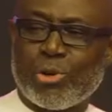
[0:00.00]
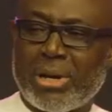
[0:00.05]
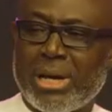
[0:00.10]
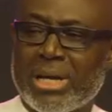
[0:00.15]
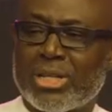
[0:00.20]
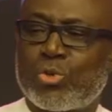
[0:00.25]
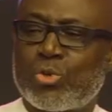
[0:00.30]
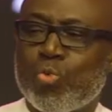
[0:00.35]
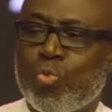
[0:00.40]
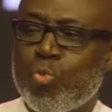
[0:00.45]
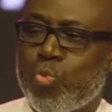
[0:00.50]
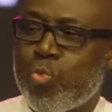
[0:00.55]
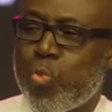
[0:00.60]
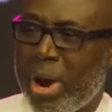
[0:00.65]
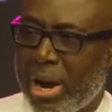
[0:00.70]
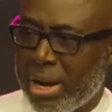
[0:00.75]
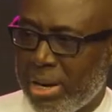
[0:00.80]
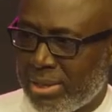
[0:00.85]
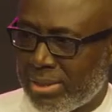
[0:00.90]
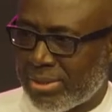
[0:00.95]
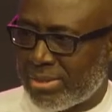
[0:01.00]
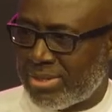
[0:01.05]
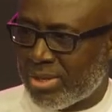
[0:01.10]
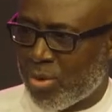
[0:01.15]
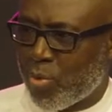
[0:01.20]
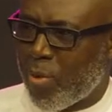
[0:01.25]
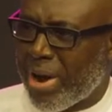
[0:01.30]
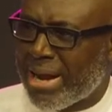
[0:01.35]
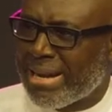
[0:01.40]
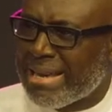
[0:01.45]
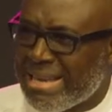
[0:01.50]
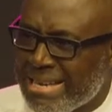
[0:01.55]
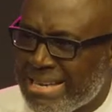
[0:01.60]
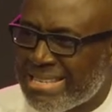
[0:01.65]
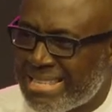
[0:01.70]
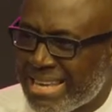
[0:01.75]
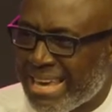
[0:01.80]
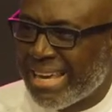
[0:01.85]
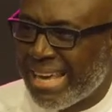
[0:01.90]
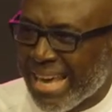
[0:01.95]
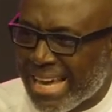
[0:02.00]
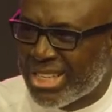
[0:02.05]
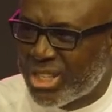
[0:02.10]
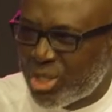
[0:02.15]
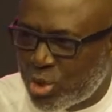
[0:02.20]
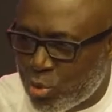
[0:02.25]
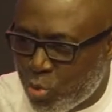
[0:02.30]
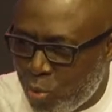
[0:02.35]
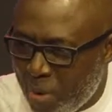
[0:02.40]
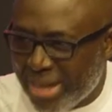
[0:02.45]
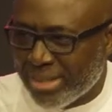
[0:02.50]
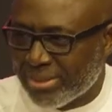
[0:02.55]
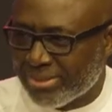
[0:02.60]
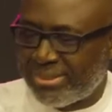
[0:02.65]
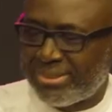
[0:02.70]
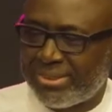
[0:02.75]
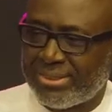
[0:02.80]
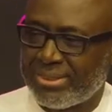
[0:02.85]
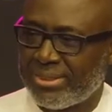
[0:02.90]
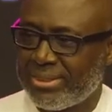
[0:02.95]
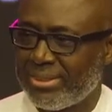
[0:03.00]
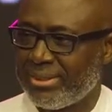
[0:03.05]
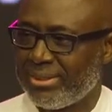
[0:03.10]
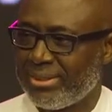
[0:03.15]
to get wealth when He's against wealth.